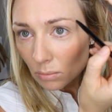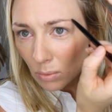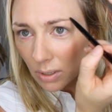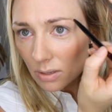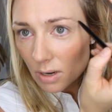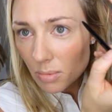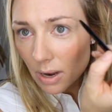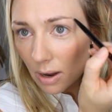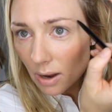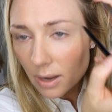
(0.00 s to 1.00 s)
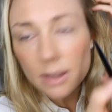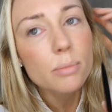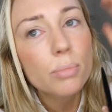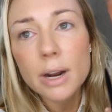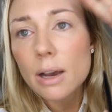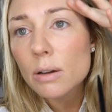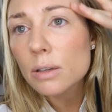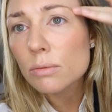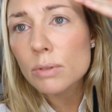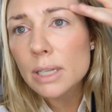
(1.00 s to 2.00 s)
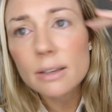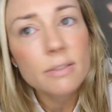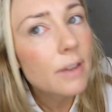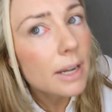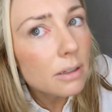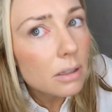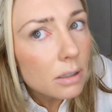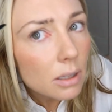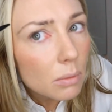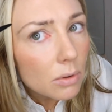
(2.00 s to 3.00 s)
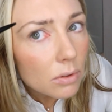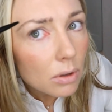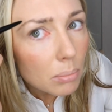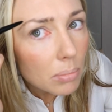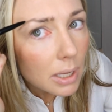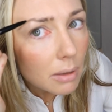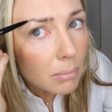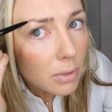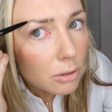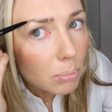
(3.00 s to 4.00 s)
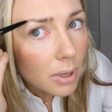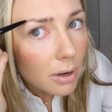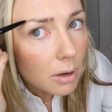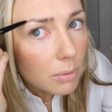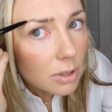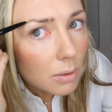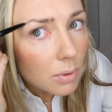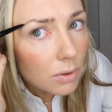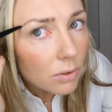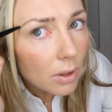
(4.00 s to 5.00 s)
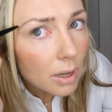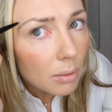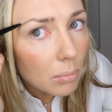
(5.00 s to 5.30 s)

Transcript: One side of my eyebrow is really faint, and the other one's a bit much better. I wish they were the same.